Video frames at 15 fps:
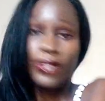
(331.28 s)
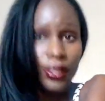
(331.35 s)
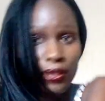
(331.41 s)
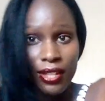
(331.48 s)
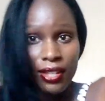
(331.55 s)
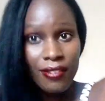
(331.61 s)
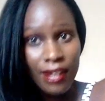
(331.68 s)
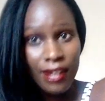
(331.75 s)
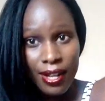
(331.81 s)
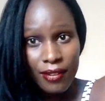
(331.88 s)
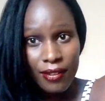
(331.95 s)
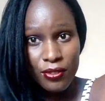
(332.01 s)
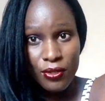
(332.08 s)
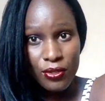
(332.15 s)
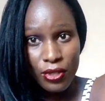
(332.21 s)
you never
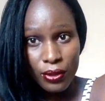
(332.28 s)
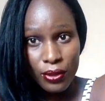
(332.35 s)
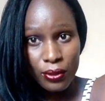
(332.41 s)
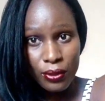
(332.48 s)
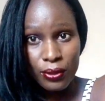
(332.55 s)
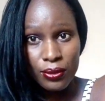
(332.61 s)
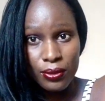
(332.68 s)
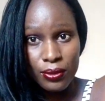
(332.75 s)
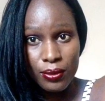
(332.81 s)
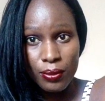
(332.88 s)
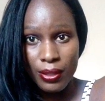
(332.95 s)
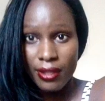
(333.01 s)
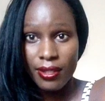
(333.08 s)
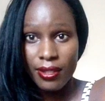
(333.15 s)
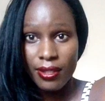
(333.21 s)
have to struggle
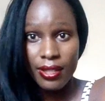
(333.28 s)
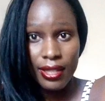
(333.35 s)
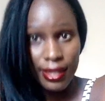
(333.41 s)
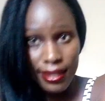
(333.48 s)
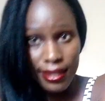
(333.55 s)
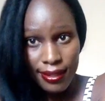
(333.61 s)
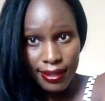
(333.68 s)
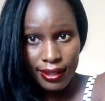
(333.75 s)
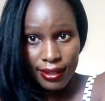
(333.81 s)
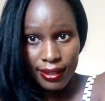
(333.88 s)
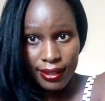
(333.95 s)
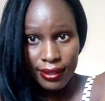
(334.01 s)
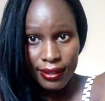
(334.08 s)
with anything.